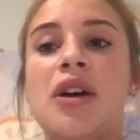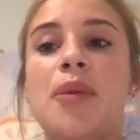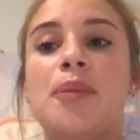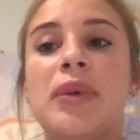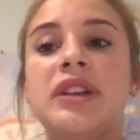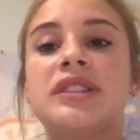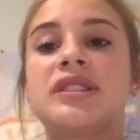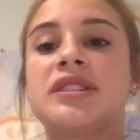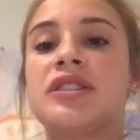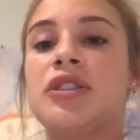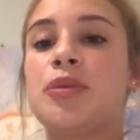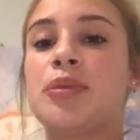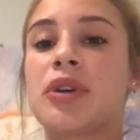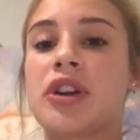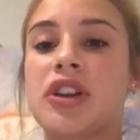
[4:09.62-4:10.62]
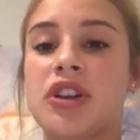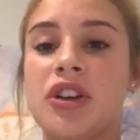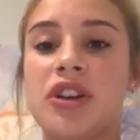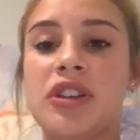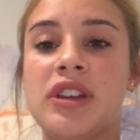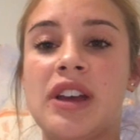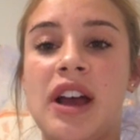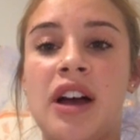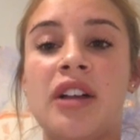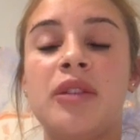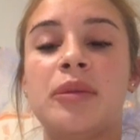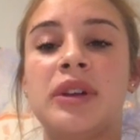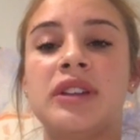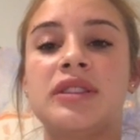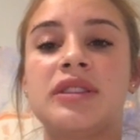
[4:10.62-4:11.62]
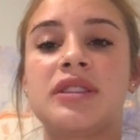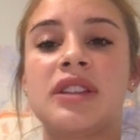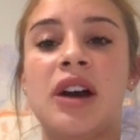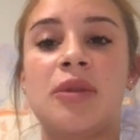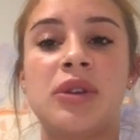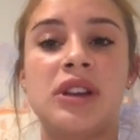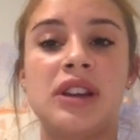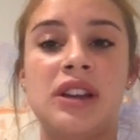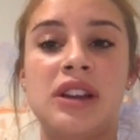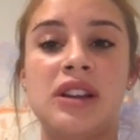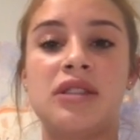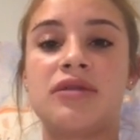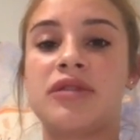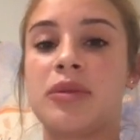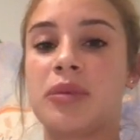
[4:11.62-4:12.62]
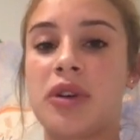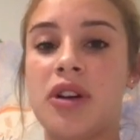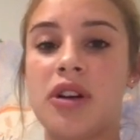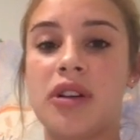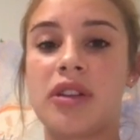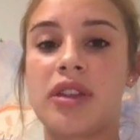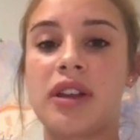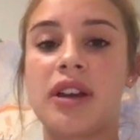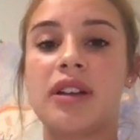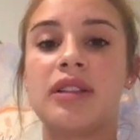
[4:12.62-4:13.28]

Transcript: but still procure the elements that we need from Earth,